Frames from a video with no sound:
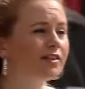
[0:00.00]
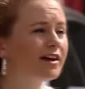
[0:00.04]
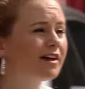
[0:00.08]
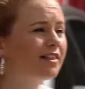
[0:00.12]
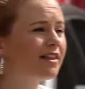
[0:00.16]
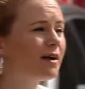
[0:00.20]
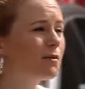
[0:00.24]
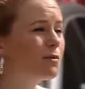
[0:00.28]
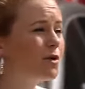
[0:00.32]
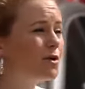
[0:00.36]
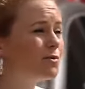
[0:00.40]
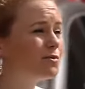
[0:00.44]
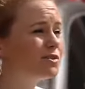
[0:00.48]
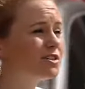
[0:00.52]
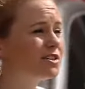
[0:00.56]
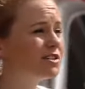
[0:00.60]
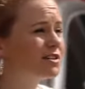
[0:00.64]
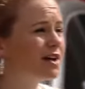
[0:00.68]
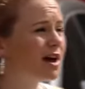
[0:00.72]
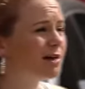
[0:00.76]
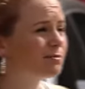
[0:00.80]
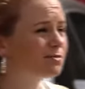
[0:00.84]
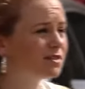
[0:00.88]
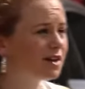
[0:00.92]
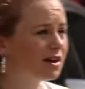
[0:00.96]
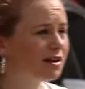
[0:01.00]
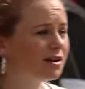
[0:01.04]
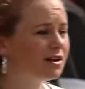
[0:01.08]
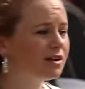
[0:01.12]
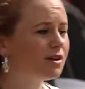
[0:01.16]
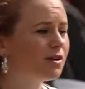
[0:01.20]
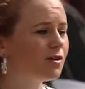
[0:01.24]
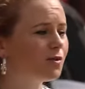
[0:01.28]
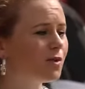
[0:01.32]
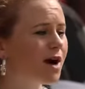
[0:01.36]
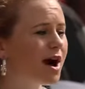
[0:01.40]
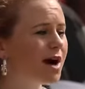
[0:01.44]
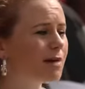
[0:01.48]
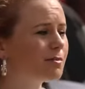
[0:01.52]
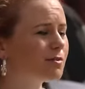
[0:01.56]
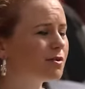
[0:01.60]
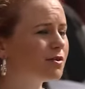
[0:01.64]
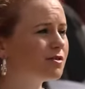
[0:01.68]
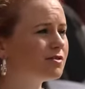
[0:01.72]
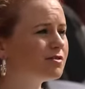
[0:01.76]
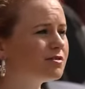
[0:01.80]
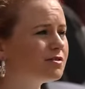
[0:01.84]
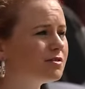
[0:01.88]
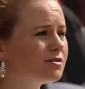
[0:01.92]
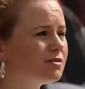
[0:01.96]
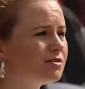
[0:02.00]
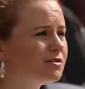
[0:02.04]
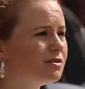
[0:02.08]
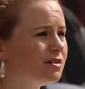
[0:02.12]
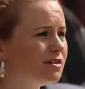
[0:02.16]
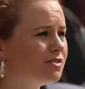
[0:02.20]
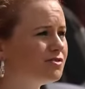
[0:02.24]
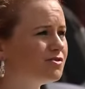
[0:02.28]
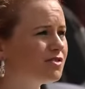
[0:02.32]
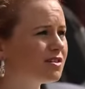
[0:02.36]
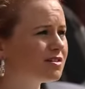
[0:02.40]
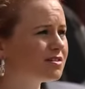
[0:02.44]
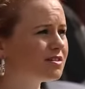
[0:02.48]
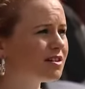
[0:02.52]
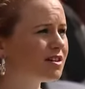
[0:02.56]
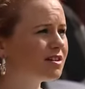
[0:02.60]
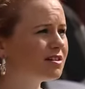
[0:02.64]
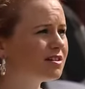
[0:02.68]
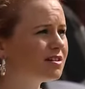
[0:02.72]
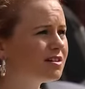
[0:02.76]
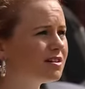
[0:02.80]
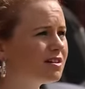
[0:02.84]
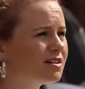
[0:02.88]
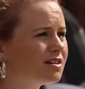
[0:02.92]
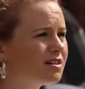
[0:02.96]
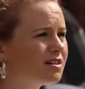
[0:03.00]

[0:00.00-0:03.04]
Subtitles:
know that lad was stabbed and I know what happened. You interested?